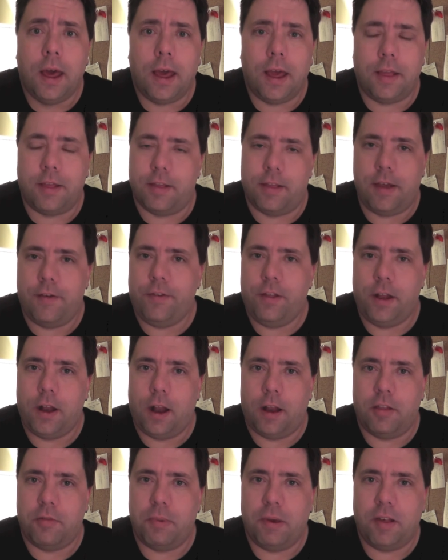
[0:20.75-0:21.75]
It's definitely
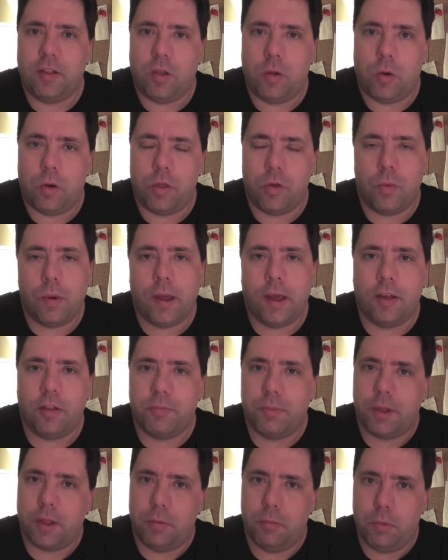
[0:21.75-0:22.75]
not as big as Lord of the
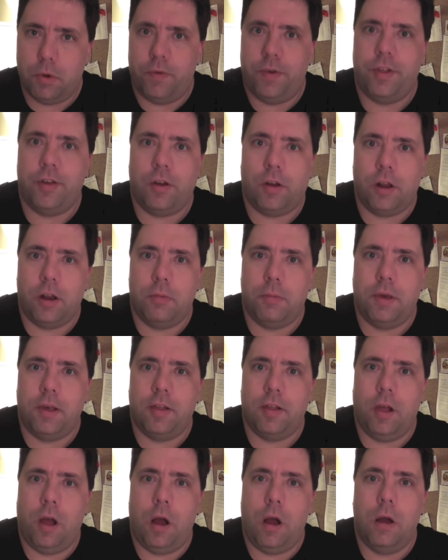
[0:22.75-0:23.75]
Rings, but the movies are going to be
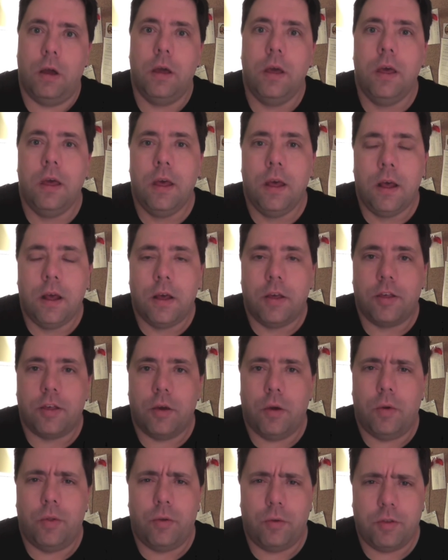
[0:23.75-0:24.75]
as long.
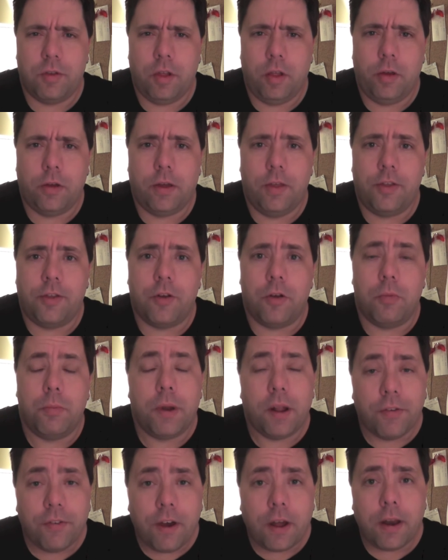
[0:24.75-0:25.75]
So there's a little concern,
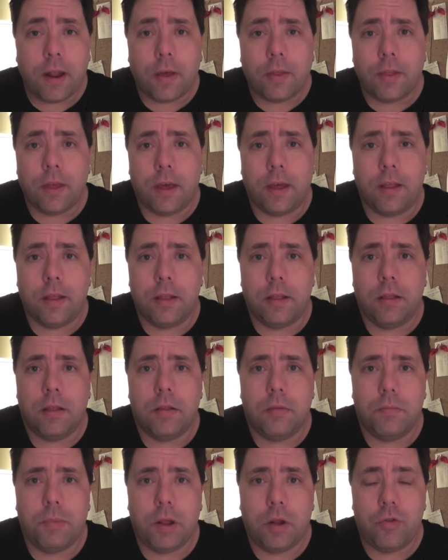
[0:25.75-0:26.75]
but I found out that
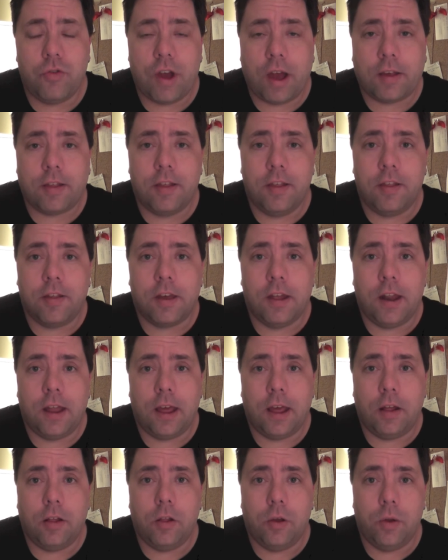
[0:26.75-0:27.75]
Peter Jackson's going
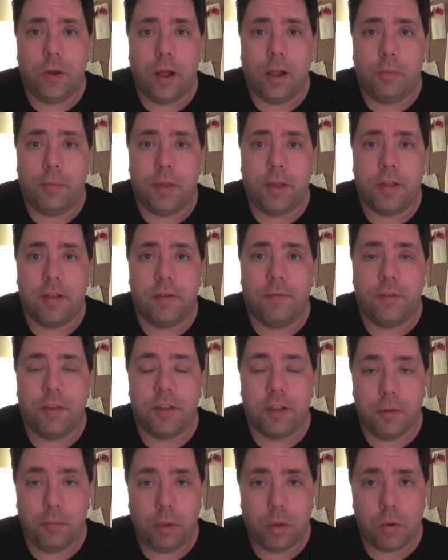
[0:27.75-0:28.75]
to include elements of the
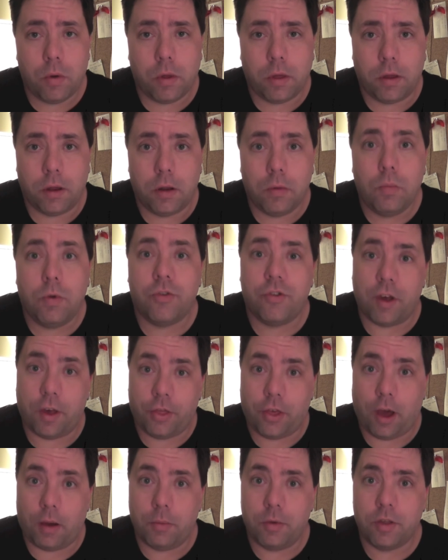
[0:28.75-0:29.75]
Silmarillion, which I
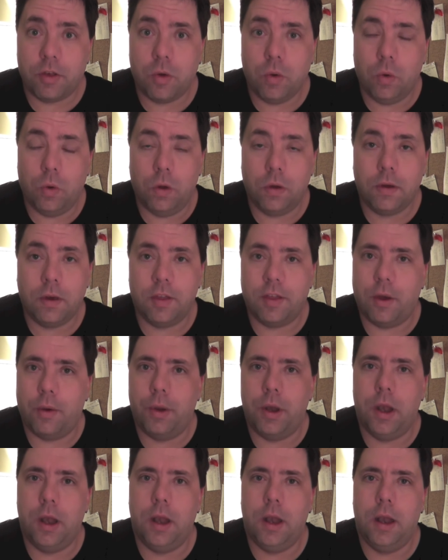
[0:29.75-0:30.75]
thought was cool because I
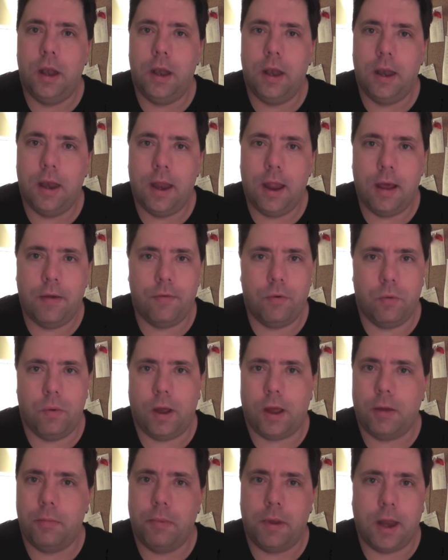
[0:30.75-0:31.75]
would never
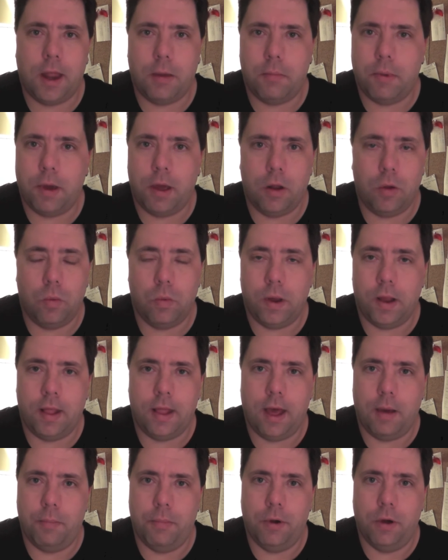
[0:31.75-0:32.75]
recommend anybody to read
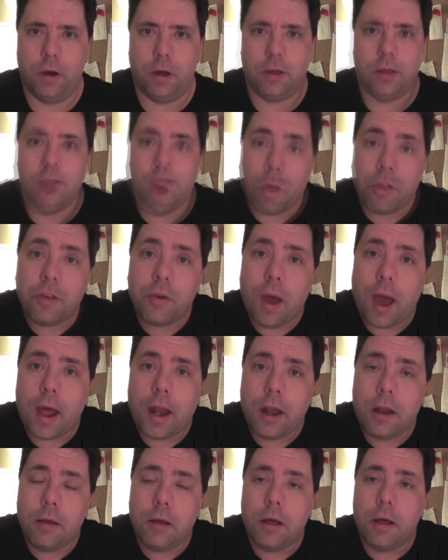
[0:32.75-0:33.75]
that book. He also
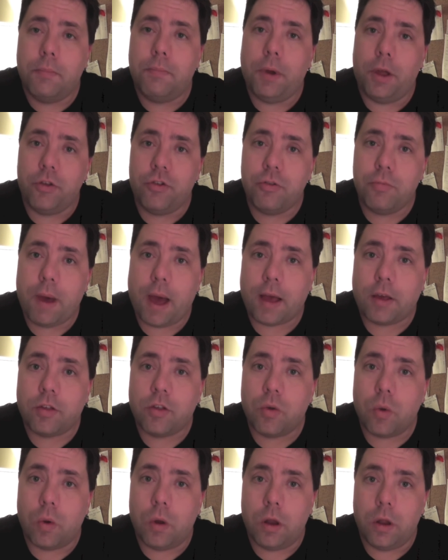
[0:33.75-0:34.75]
added a bunch of
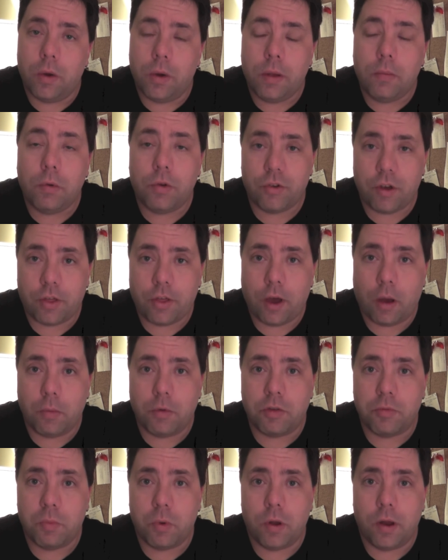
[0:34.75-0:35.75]
backstory to it, which I thought
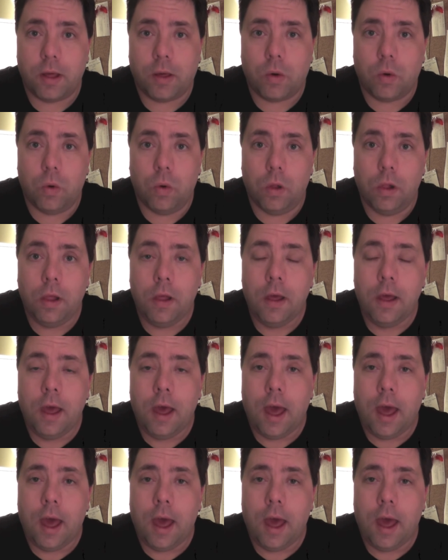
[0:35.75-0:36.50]
was pretty cool.